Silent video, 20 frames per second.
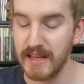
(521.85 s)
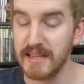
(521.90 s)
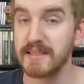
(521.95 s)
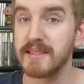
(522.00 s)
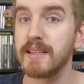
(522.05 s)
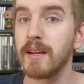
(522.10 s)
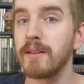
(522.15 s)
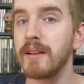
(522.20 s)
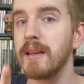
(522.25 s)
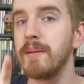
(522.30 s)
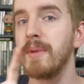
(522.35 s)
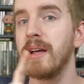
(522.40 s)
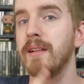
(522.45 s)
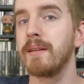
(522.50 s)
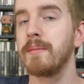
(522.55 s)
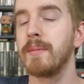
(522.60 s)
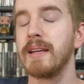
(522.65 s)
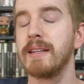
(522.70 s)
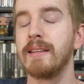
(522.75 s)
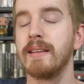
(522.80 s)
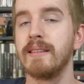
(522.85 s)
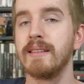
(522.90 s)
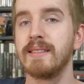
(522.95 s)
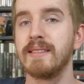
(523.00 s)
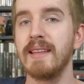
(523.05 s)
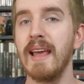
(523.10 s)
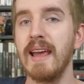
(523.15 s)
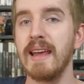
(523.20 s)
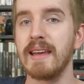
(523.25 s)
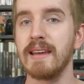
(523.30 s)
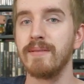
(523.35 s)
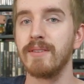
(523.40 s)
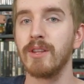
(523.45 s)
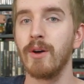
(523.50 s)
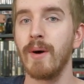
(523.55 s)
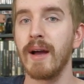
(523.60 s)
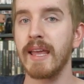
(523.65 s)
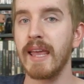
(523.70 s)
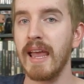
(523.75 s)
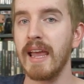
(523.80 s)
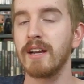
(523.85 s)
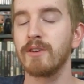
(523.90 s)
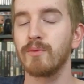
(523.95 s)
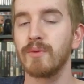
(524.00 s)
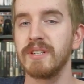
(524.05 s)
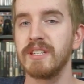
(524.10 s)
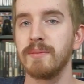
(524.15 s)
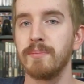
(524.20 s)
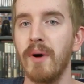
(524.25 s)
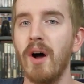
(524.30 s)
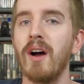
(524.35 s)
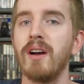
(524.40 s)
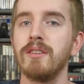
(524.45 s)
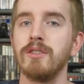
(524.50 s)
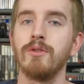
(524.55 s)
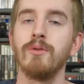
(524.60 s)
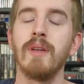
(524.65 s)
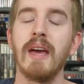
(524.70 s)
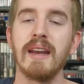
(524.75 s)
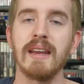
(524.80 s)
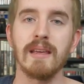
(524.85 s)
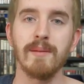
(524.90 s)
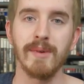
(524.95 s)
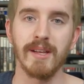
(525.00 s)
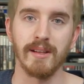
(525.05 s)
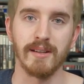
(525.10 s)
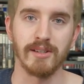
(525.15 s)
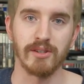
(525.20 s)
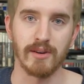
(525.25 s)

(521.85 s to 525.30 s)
It's still emailing me to this day, even though I can't respond to that email